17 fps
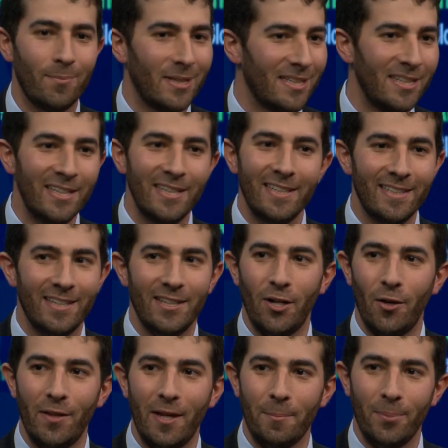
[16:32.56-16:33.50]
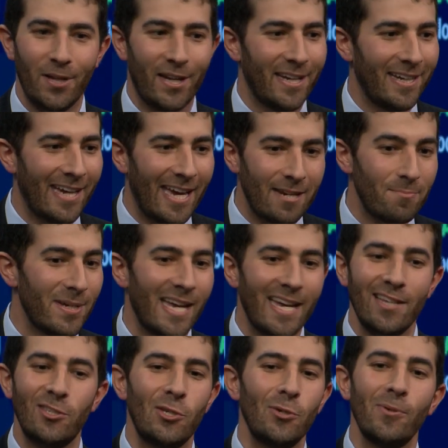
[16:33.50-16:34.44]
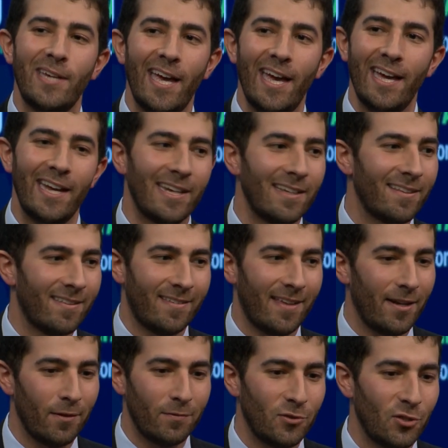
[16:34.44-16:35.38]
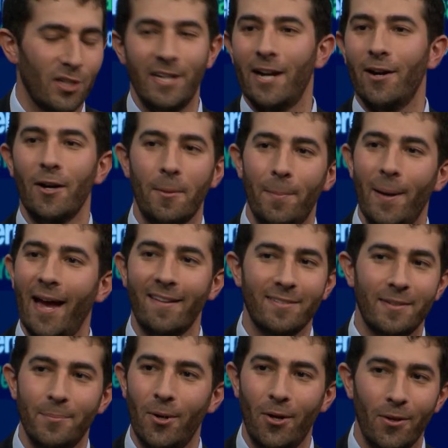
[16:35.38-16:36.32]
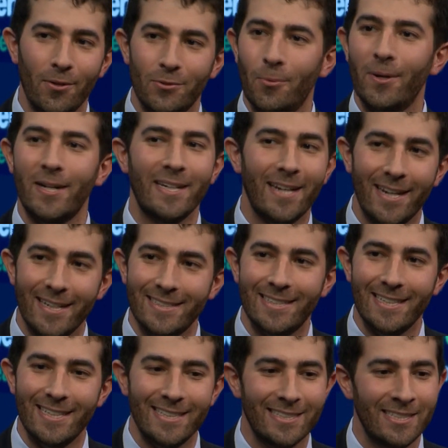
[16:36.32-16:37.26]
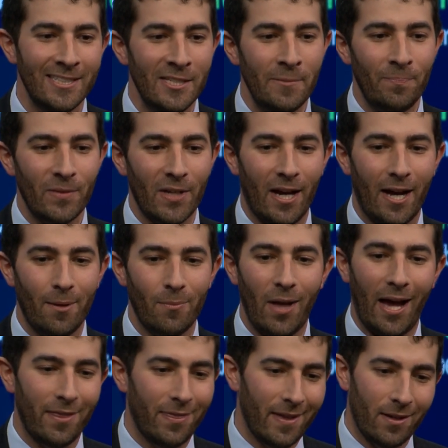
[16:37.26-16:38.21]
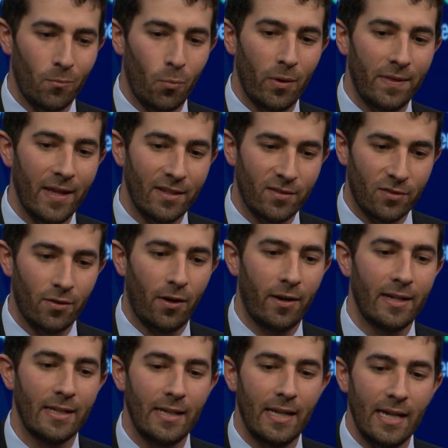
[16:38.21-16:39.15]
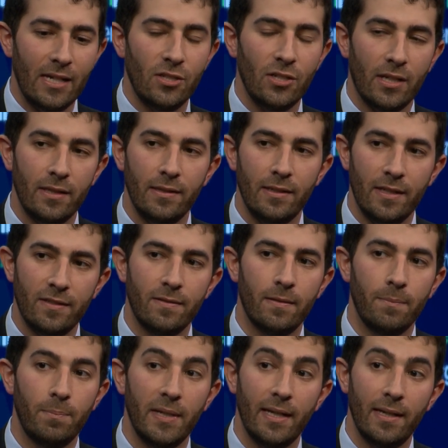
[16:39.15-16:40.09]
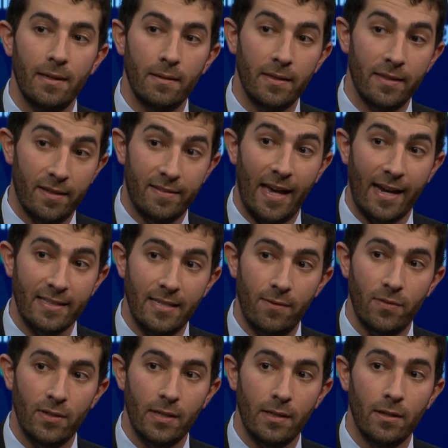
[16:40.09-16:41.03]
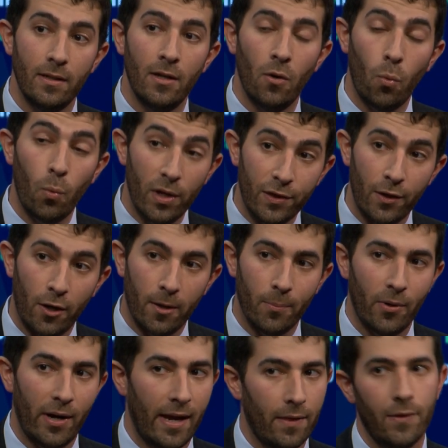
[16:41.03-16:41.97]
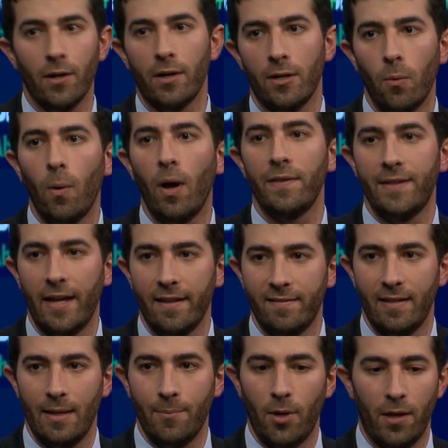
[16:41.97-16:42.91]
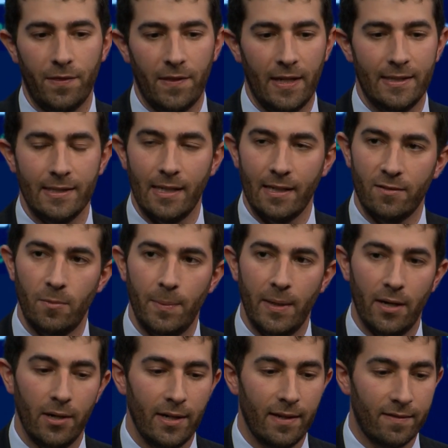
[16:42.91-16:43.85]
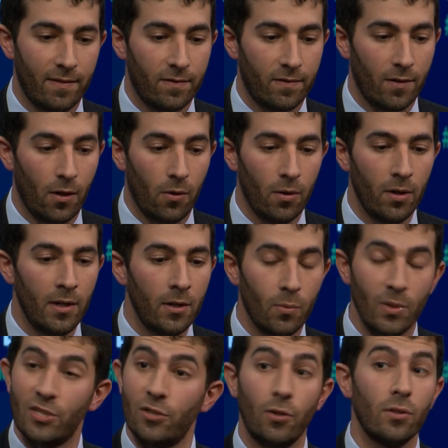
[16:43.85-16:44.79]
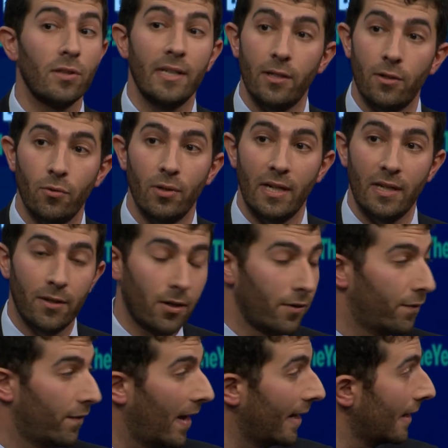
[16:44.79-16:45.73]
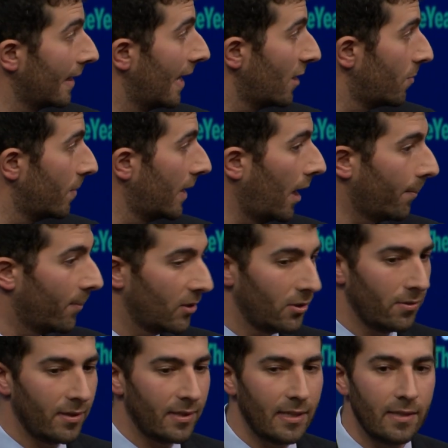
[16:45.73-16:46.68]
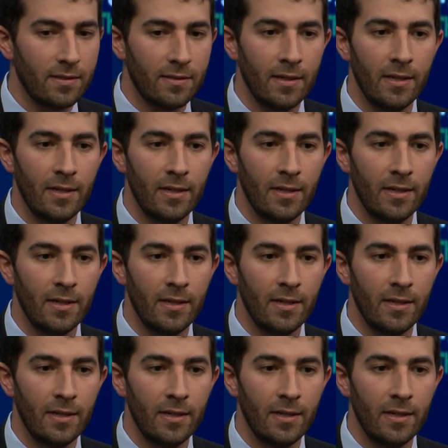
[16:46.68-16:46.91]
and you know, they play NBA 2K instead of generic basketball 2019. I think when they start engaging in this activity with our brand, they're gonna want that same authentic experience. And so we certainly agree there are fan engagement opportunities,